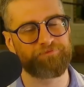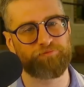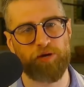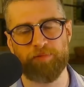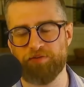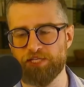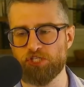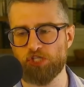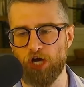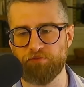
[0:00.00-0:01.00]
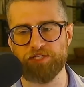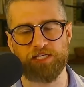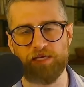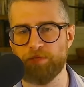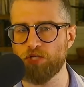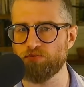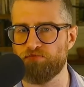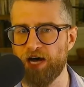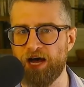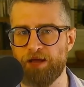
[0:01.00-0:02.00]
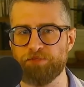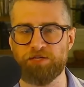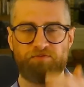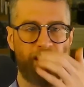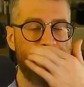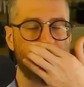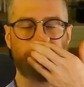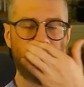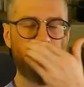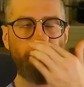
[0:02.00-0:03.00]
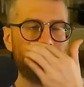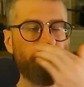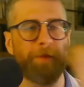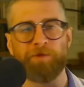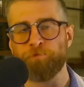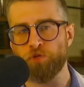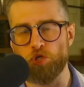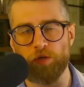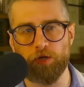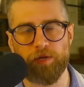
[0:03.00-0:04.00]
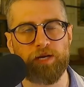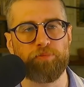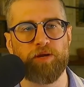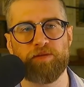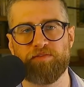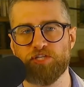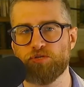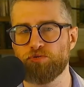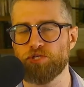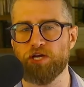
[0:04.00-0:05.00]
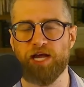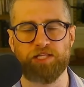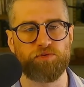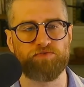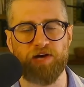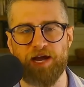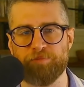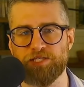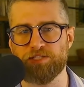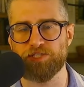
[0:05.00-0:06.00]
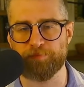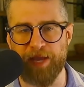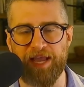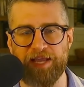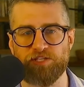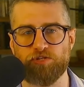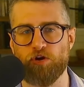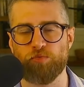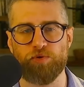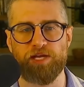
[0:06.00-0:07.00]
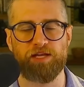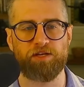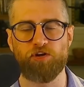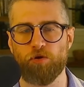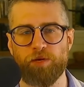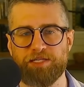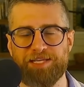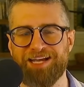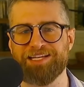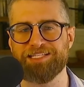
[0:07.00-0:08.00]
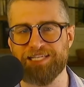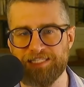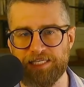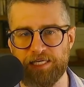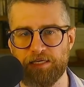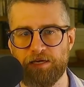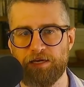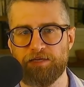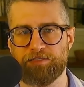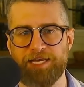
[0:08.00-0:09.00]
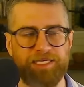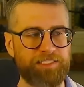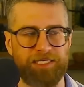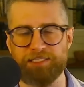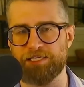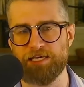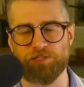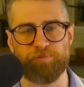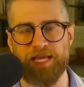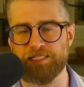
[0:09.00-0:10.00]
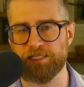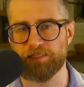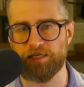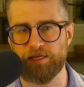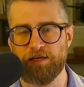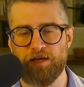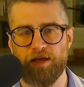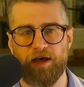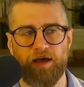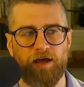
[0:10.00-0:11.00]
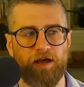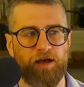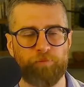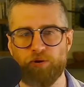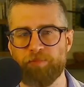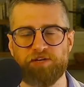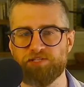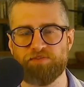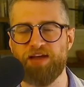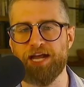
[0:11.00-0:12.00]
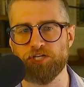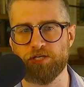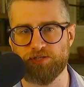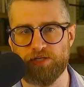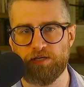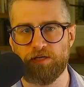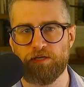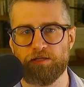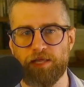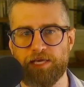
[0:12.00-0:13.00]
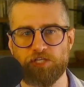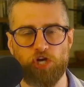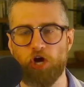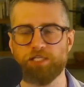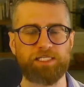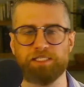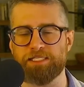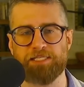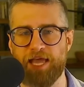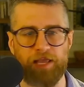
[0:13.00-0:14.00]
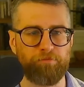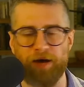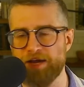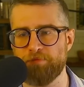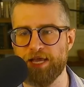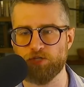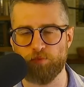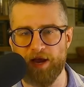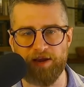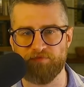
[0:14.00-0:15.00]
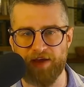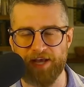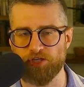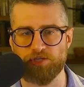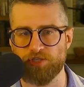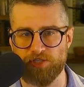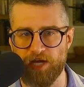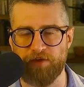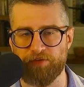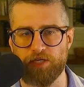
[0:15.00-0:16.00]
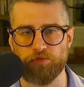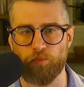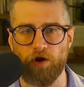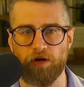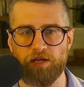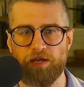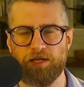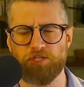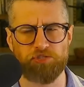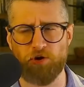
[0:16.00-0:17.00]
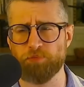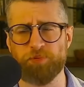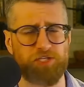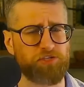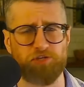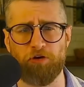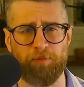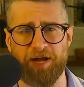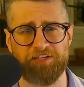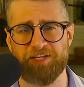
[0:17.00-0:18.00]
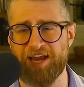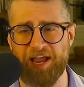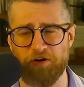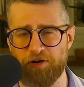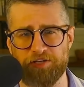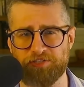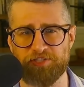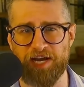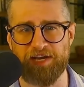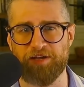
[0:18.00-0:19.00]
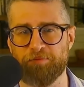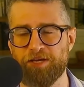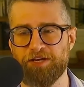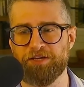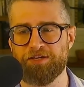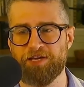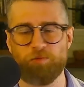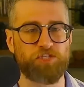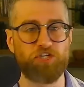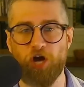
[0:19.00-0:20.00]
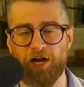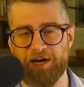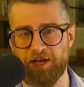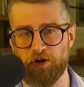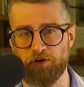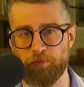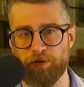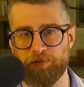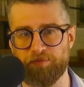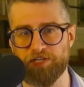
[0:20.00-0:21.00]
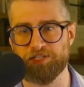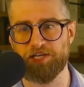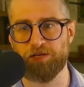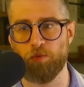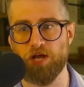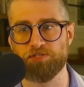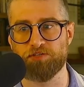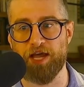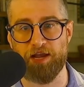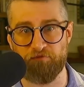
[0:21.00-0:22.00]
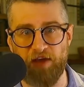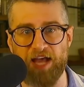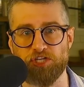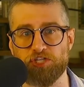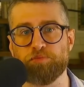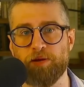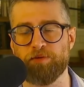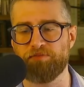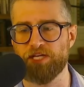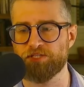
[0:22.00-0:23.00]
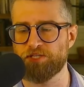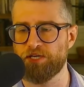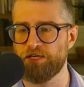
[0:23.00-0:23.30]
primitivists often give me those vibes. In fact, you want to read a primitivist who's got those vibes in spades, go read Ted Kaczynski. Ted Kaczynski is basically a primitivist fascist. Like he's constantly saying might makes right fascist stuff in his work. It disturbs me so much that anarchists cite him. He was not an anarcho-primitivist. He was like a fascist primitivist.